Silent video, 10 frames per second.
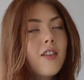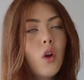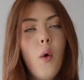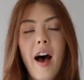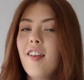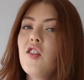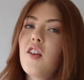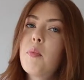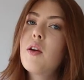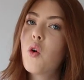This haul hasn't
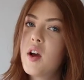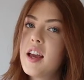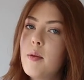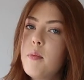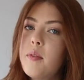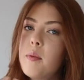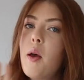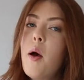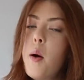just been creams.